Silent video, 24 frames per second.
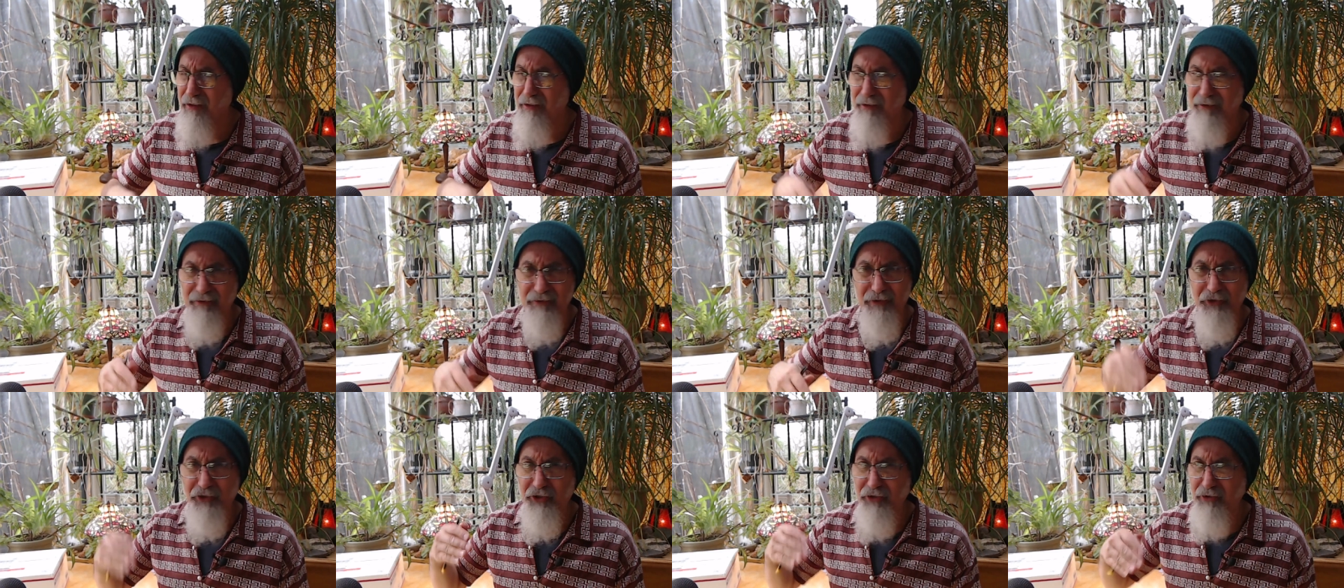
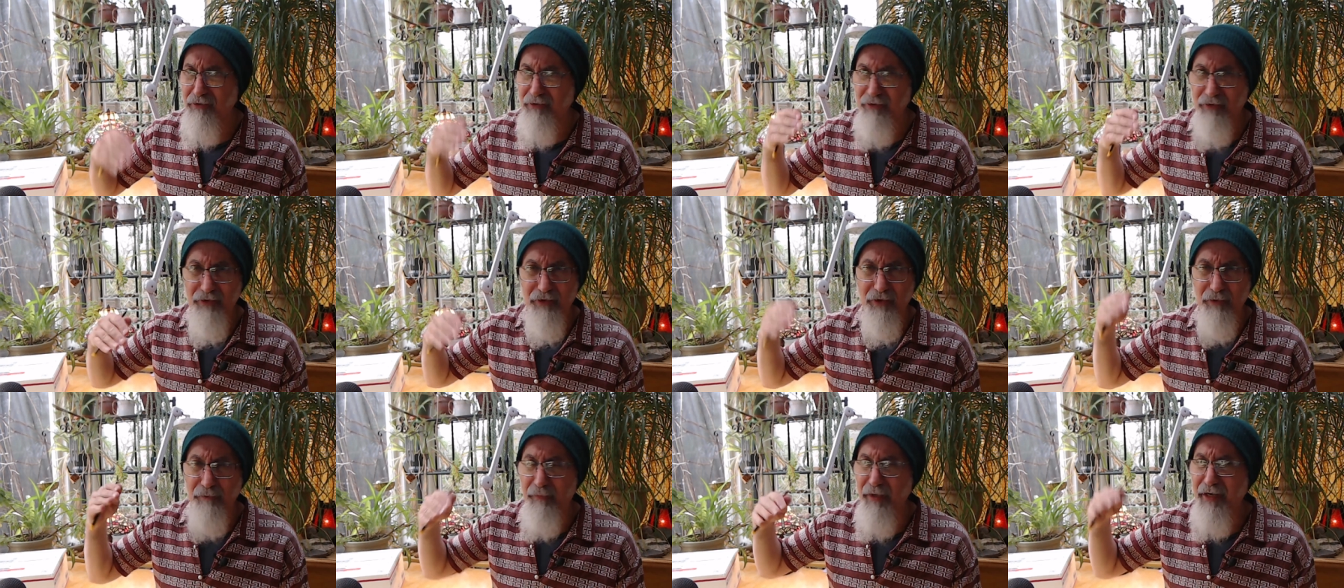the sh
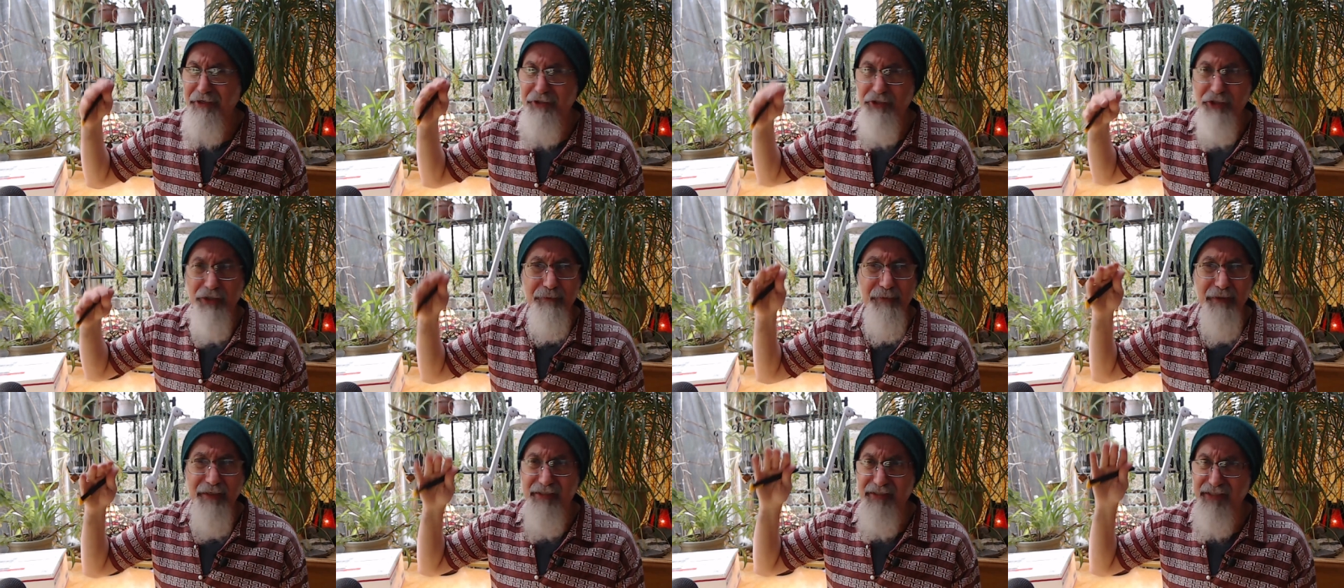combined
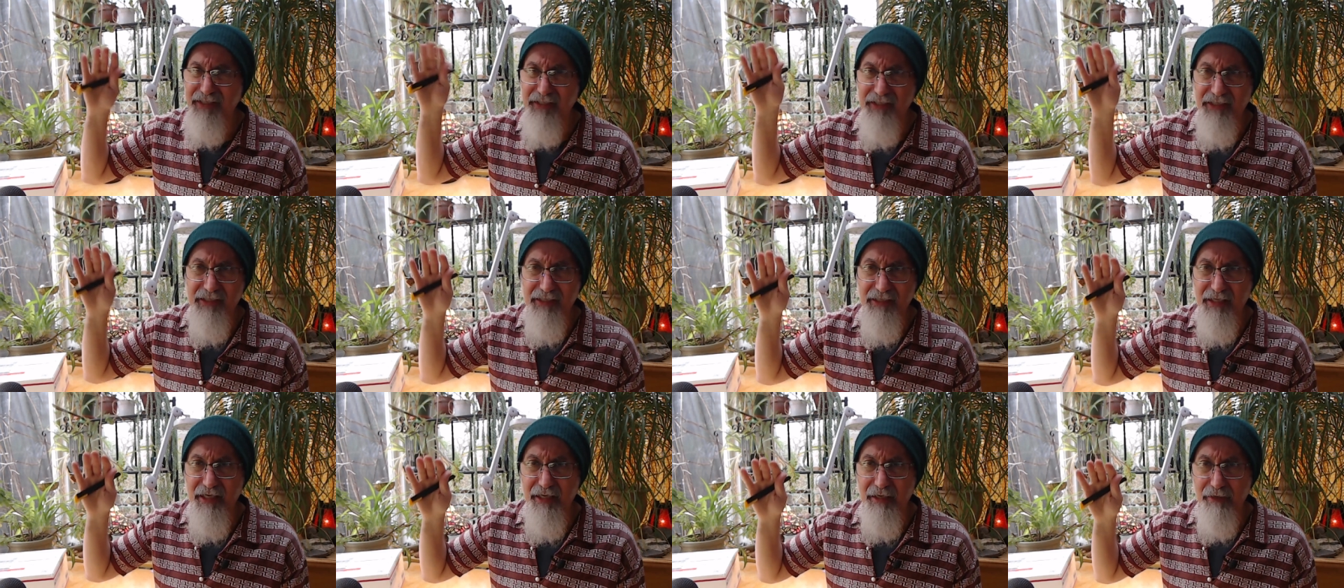shipping is
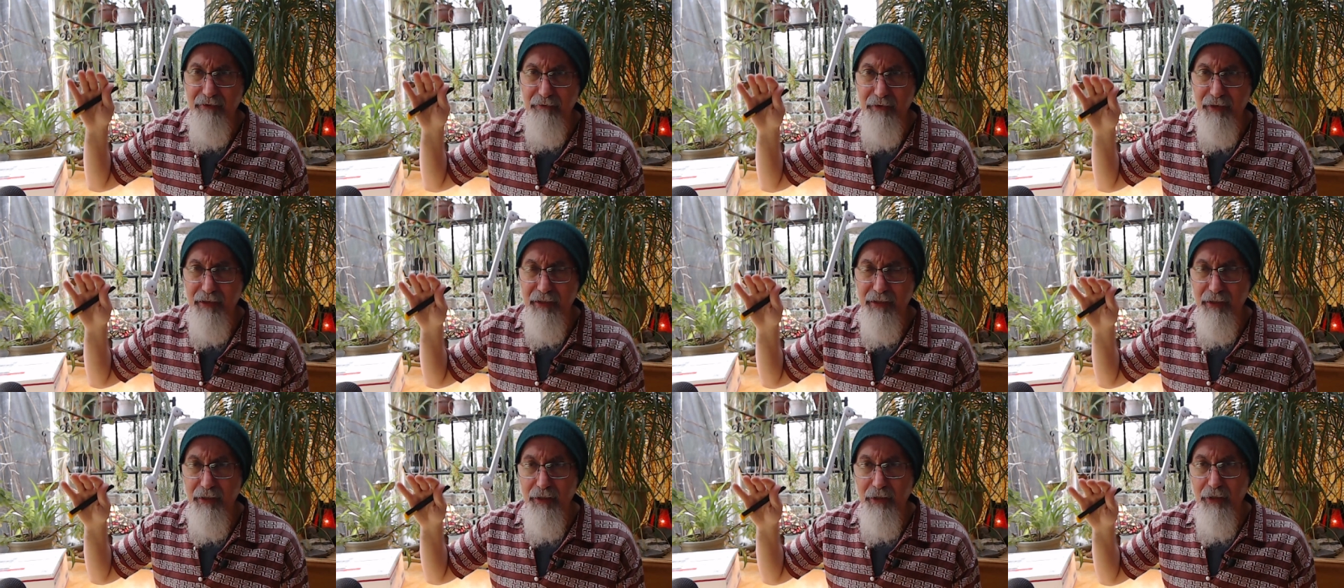insane,
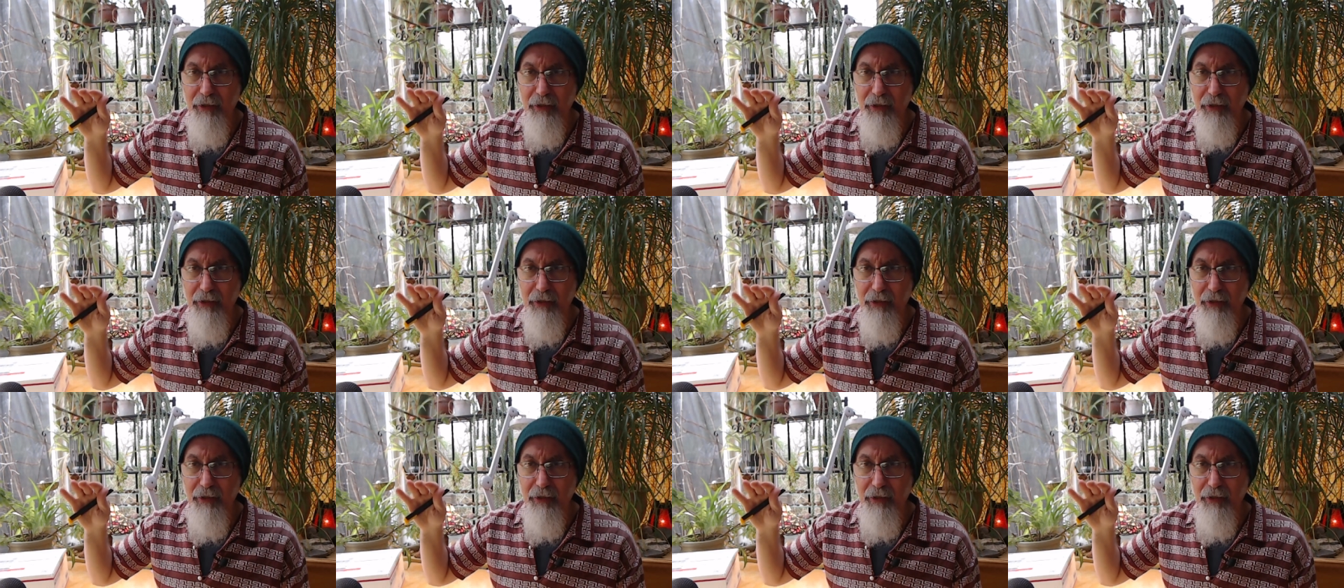right?